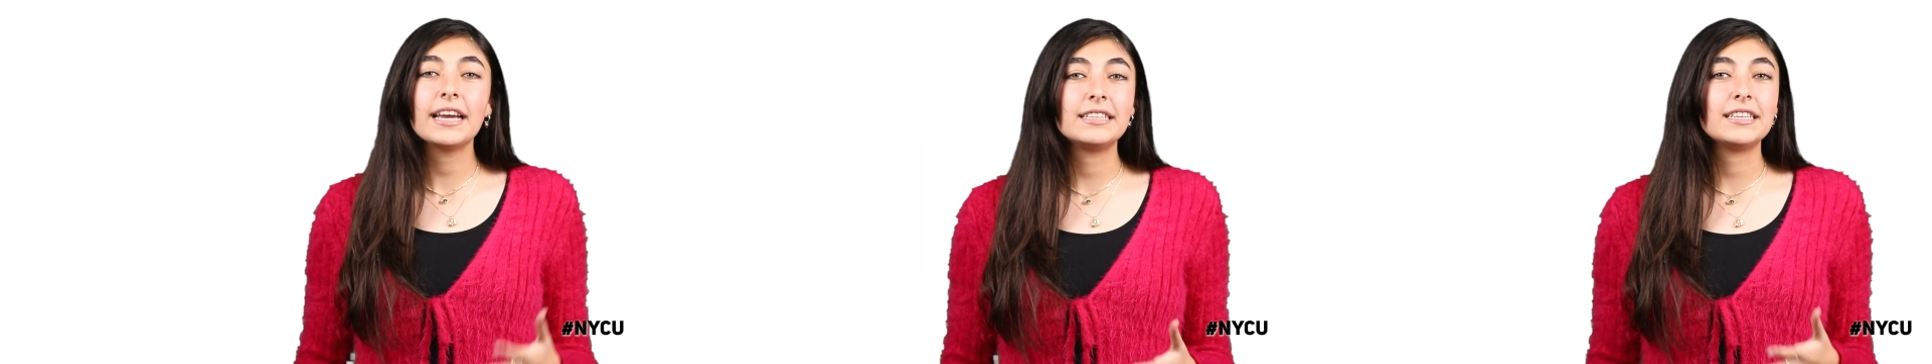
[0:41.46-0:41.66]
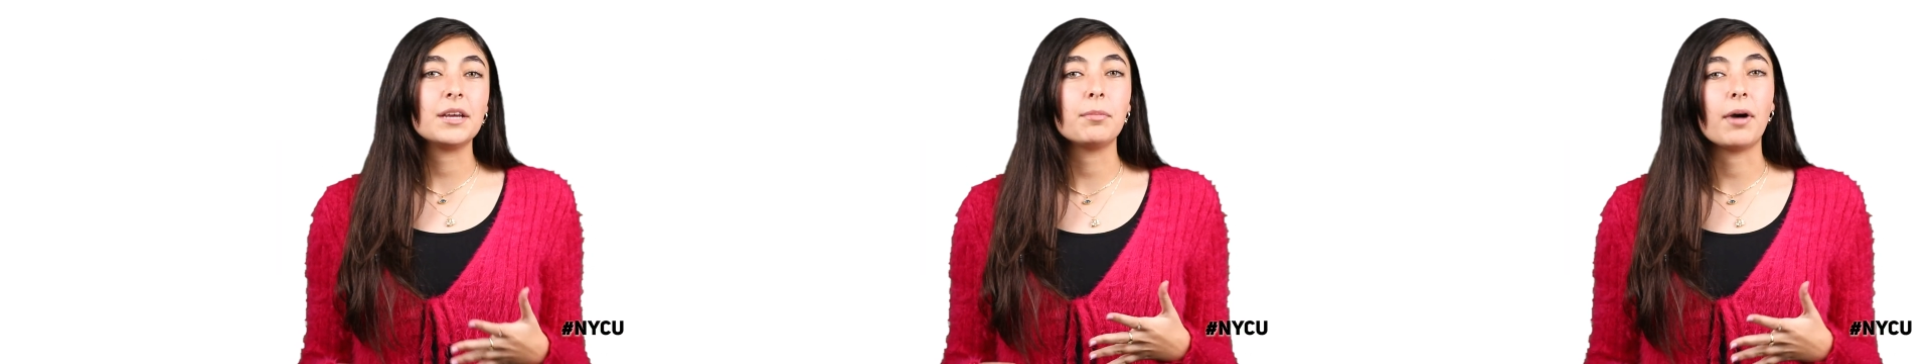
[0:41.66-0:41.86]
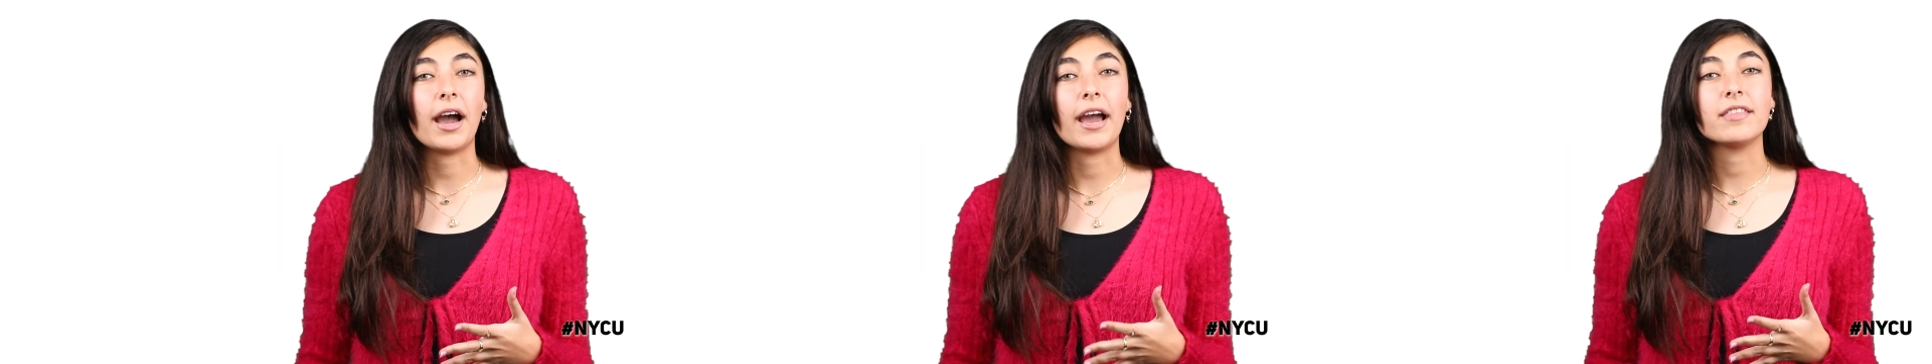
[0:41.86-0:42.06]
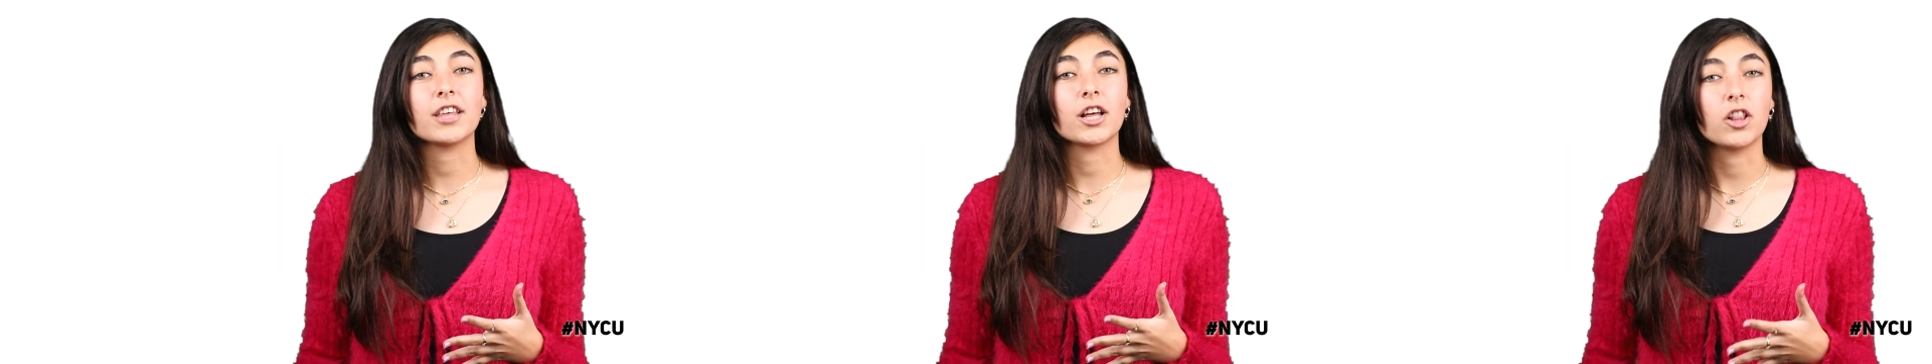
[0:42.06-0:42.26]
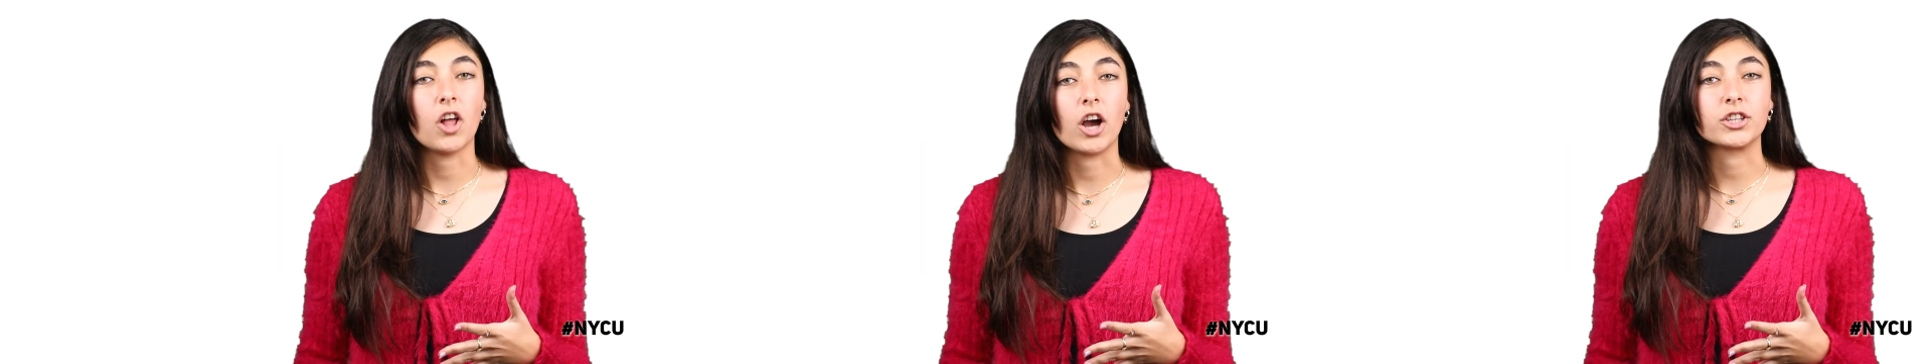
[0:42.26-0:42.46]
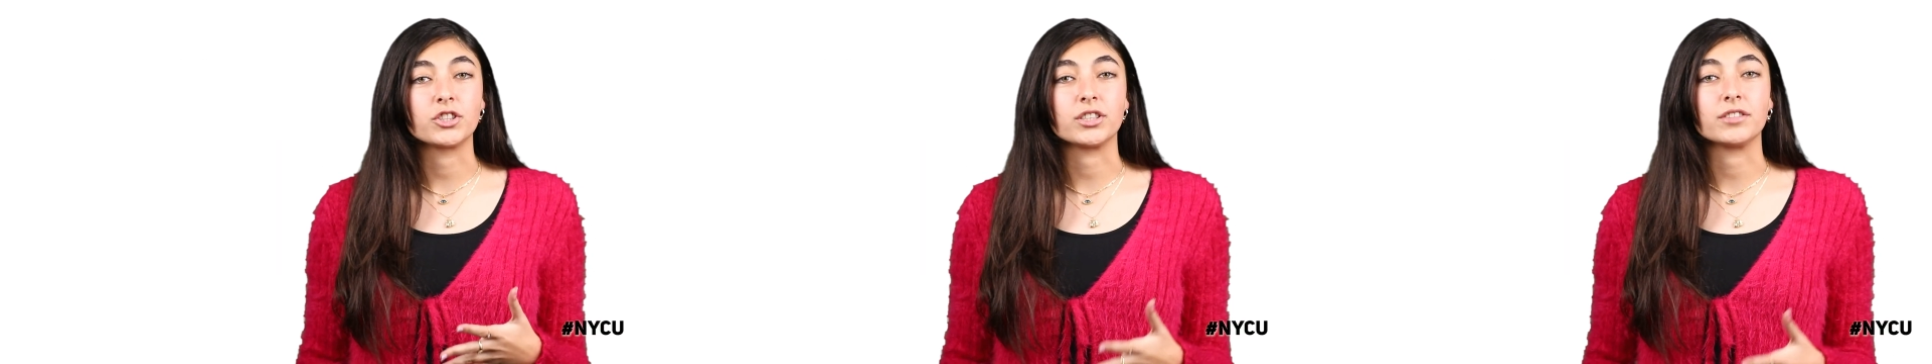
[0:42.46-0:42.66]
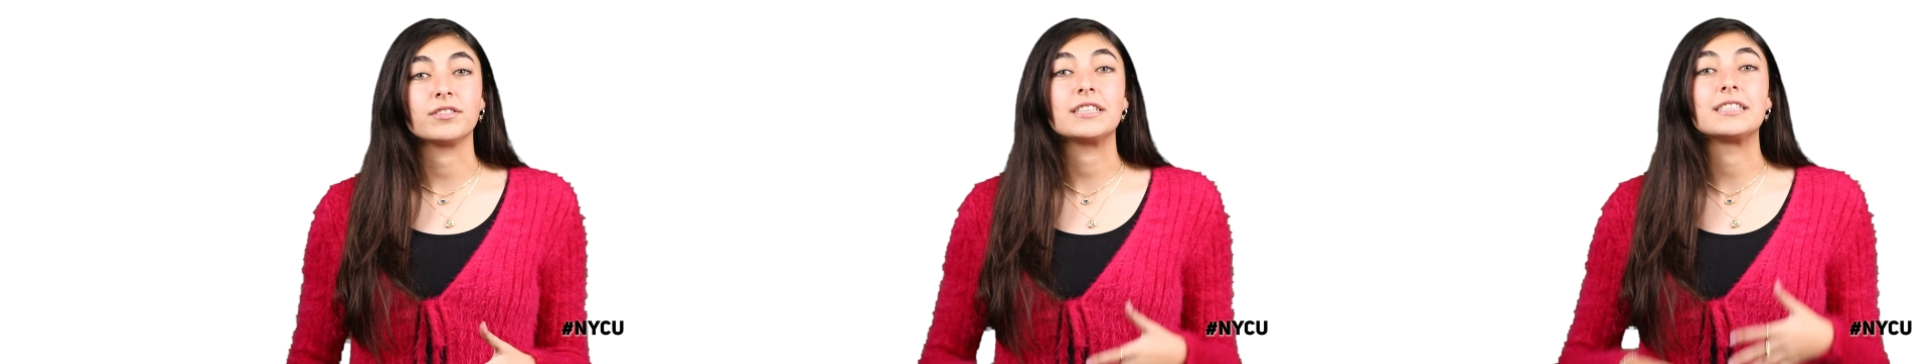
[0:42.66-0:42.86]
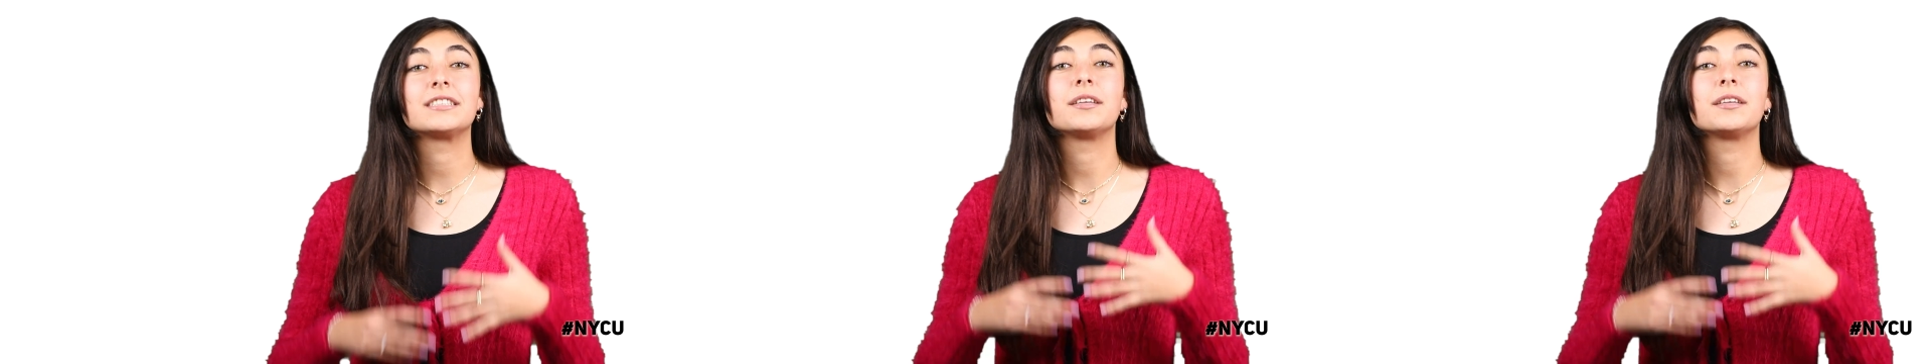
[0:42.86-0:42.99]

idea behind the clock shift is